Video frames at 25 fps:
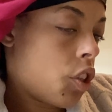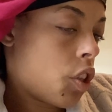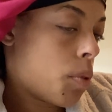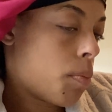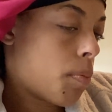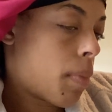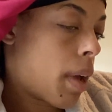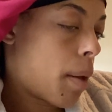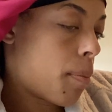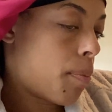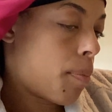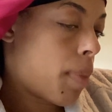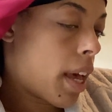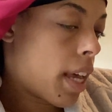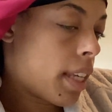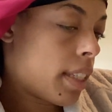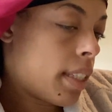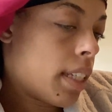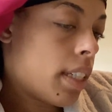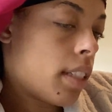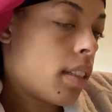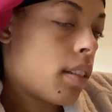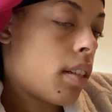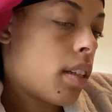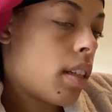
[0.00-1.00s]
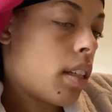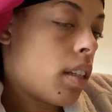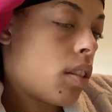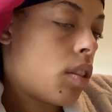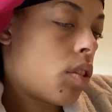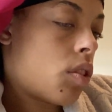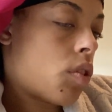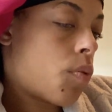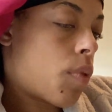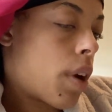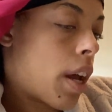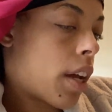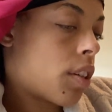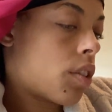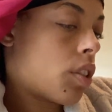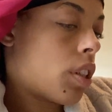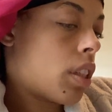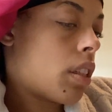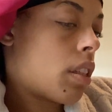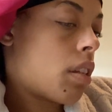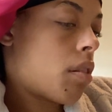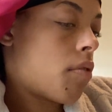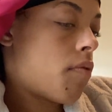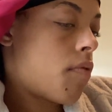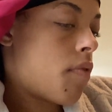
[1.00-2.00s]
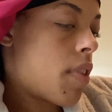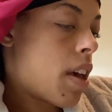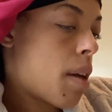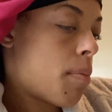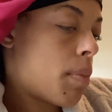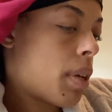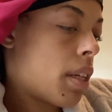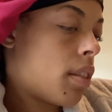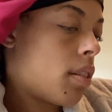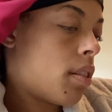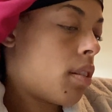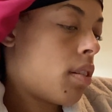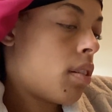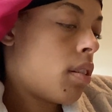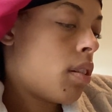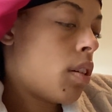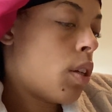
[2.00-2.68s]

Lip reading: by peasant insurrections and famines.